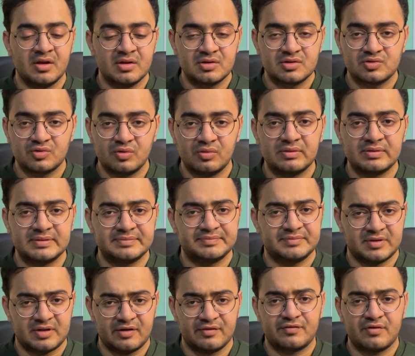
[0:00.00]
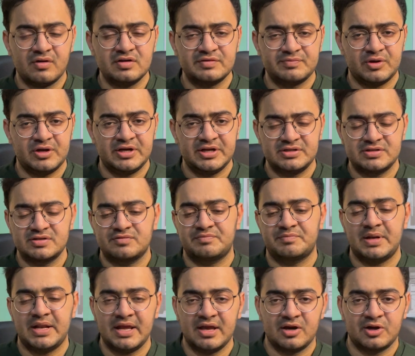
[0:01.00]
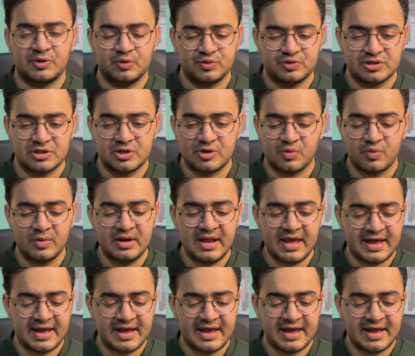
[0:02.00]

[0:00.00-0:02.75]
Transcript: So, of course, politicians play a crucial role,